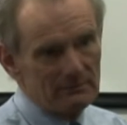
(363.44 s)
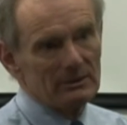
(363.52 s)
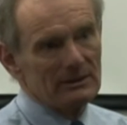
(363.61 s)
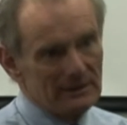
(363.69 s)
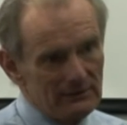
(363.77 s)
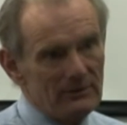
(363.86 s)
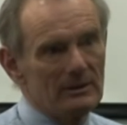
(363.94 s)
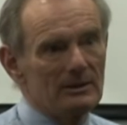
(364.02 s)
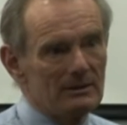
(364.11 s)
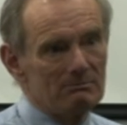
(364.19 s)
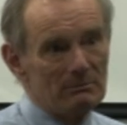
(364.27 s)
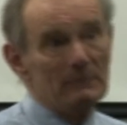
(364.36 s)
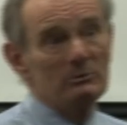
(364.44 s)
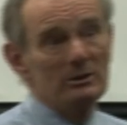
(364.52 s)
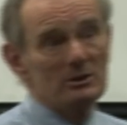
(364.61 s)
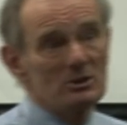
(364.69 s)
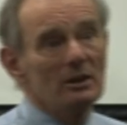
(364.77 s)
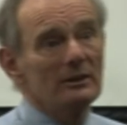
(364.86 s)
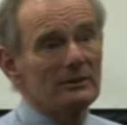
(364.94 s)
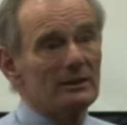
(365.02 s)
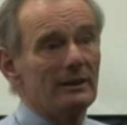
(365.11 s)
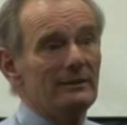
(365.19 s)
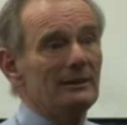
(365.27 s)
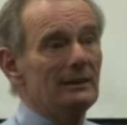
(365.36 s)
come on, give the memory a chance,
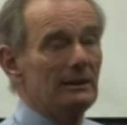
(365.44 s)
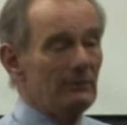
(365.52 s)
guys.